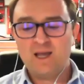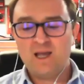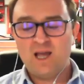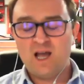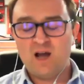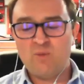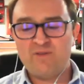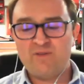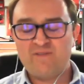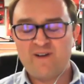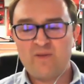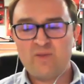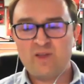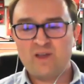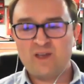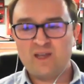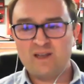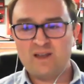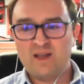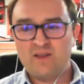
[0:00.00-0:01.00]
and we found
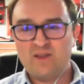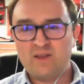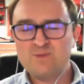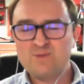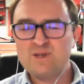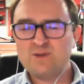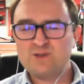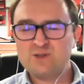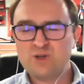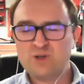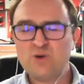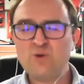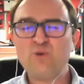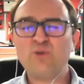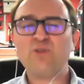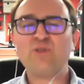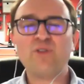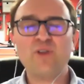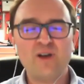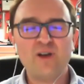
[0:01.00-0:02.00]
that in
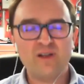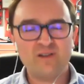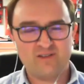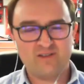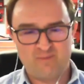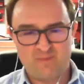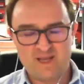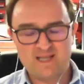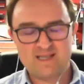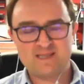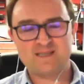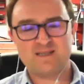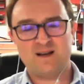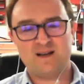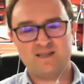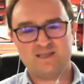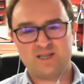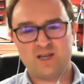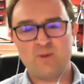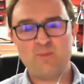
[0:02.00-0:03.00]
2/3 of
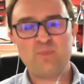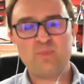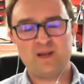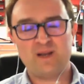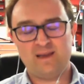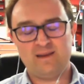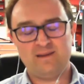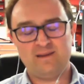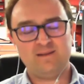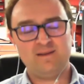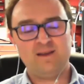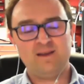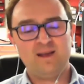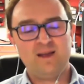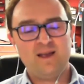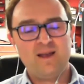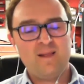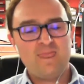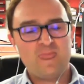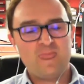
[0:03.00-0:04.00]
mid-sized companies,
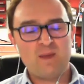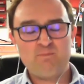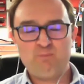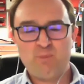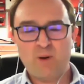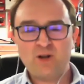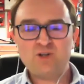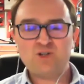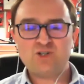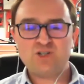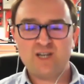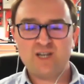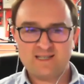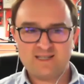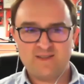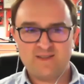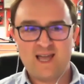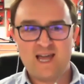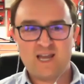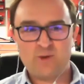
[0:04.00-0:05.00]
the budget
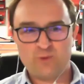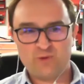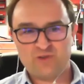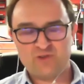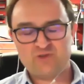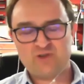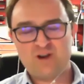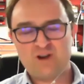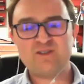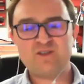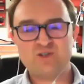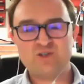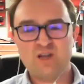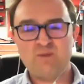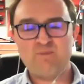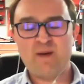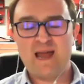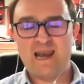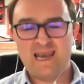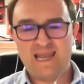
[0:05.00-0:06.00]
and the annual strategy
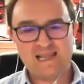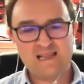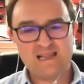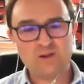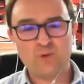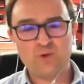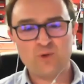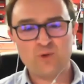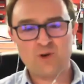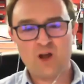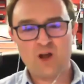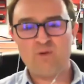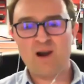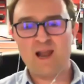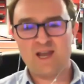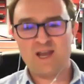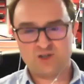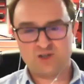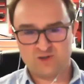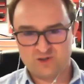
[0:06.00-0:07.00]
bear little or no
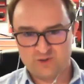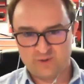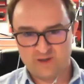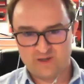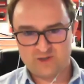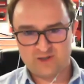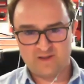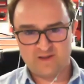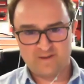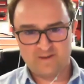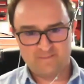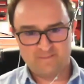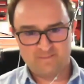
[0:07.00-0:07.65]
relation to each other.